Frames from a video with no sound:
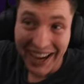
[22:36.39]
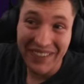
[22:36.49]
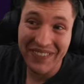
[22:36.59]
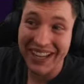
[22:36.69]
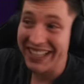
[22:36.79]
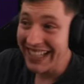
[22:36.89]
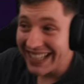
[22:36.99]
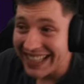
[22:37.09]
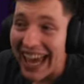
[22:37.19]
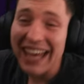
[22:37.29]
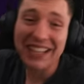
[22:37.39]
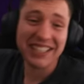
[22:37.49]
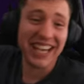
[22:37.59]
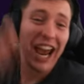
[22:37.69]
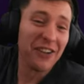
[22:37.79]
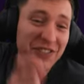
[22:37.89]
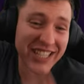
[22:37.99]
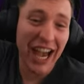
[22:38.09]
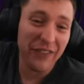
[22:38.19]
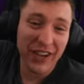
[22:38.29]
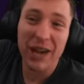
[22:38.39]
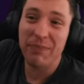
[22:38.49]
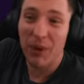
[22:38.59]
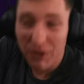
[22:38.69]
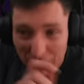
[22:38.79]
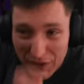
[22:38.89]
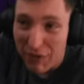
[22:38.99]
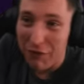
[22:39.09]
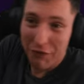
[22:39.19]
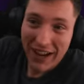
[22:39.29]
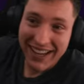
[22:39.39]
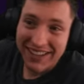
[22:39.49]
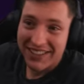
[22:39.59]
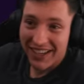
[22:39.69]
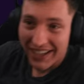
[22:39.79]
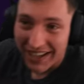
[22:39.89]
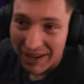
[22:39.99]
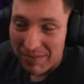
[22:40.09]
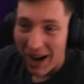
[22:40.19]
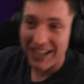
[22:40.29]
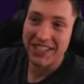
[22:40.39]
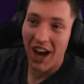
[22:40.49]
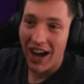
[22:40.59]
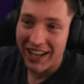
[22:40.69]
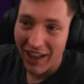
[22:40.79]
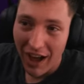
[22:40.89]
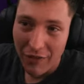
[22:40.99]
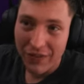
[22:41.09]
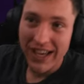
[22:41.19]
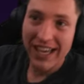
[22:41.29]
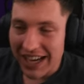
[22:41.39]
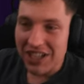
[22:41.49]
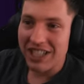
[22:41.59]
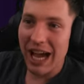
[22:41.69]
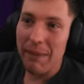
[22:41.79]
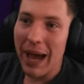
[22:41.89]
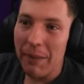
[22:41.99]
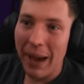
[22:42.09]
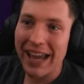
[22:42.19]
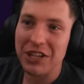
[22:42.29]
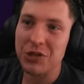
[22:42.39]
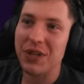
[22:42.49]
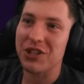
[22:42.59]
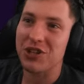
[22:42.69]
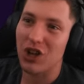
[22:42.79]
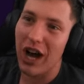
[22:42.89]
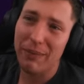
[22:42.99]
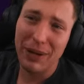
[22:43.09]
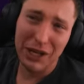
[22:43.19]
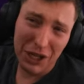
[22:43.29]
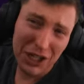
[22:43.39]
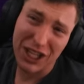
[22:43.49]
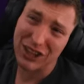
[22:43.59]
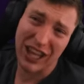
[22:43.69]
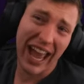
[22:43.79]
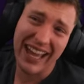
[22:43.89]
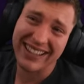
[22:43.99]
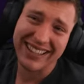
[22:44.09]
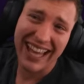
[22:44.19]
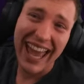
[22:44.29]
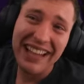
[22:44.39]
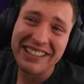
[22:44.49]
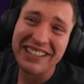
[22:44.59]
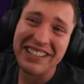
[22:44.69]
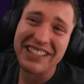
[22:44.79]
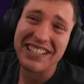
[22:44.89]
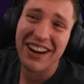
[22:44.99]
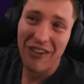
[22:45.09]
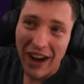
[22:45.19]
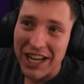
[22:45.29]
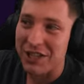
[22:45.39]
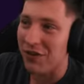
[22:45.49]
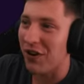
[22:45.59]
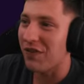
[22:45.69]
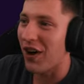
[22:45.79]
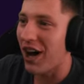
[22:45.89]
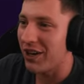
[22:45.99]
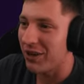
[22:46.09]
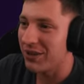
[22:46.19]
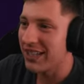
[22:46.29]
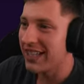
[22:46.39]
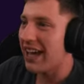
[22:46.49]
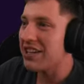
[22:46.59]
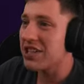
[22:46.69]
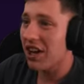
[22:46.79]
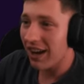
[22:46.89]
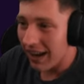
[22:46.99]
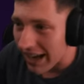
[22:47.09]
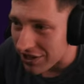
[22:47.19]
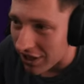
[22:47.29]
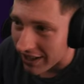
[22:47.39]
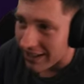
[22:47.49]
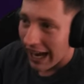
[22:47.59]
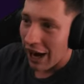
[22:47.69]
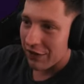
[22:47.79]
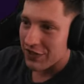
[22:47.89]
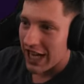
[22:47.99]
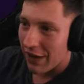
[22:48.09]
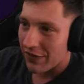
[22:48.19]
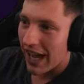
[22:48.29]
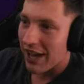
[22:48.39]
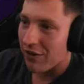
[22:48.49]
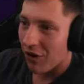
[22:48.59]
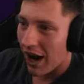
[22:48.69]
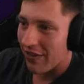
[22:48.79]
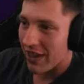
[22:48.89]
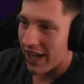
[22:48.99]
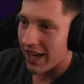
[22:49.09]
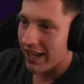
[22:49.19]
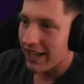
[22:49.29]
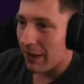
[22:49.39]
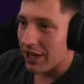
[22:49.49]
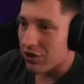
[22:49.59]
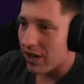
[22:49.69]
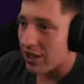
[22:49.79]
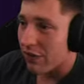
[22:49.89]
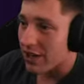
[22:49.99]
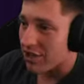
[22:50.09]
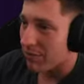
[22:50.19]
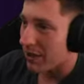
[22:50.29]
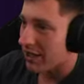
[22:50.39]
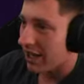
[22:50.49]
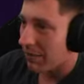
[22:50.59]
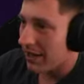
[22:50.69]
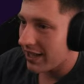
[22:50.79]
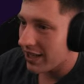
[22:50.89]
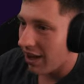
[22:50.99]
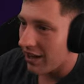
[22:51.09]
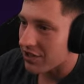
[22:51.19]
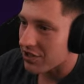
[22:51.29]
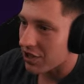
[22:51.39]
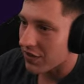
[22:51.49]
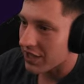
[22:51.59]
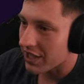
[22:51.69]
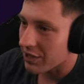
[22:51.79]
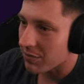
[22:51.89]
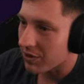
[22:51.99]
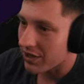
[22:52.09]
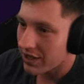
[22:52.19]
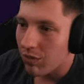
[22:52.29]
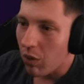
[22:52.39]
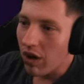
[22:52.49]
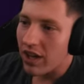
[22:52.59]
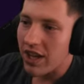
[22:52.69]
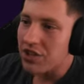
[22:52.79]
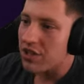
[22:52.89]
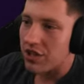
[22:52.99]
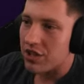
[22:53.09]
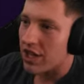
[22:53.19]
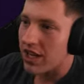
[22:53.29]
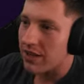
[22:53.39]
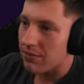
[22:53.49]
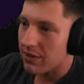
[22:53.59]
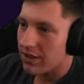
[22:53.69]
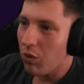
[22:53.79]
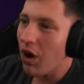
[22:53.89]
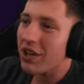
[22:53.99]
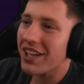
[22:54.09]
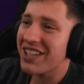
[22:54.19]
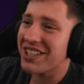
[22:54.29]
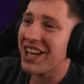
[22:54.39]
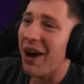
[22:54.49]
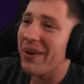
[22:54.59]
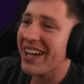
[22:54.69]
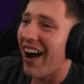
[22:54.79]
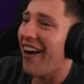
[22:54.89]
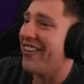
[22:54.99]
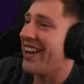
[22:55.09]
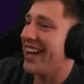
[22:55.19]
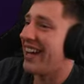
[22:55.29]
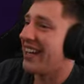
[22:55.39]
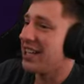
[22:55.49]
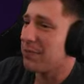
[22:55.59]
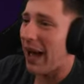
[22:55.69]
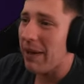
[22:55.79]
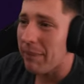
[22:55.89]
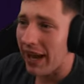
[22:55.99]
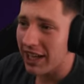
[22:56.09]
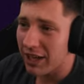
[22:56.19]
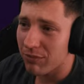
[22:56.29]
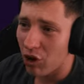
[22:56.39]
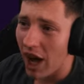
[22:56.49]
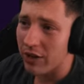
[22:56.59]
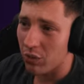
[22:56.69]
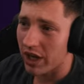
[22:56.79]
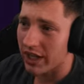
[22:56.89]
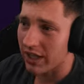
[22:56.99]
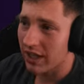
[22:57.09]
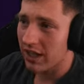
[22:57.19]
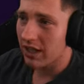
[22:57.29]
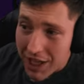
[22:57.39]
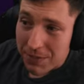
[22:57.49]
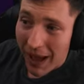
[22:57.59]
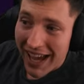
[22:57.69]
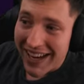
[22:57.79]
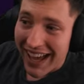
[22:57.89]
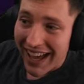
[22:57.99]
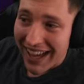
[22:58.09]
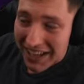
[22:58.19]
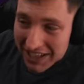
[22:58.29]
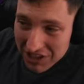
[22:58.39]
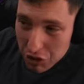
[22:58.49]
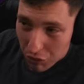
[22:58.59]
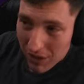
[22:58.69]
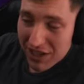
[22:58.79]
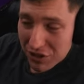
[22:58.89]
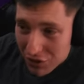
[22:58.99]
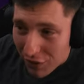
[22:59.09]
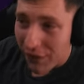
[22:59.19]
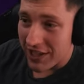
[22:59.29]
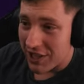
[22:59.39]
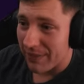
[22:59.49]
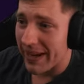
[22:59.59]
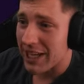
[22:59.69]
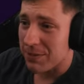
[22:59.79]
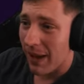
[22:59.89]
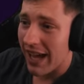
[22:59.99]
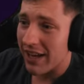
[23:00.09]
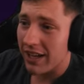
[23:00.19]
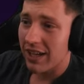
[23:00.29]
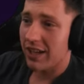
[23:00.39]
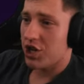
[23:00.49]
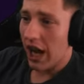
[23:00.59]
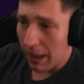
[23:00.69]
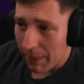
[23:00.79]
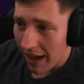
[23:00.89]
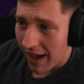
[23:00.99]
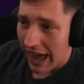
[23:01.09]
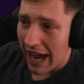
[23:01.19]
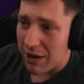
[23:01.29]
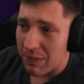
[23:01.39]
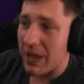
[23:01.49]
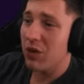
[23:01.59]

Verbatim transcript: Oh my, that is Gareth Southgate ball if I've ever fucking seen it in my entire life. They somehow made it to extra time, but look at that. That's a disgrace for a final. That is classic Gareth Southgate right there. He played Trent defensive mid. I mean, he kind of deserves it at this point. What is this team? What is going on here? He's playing Bellingham right wing. He's playing Trent defensive mid. He's playing Shalaba and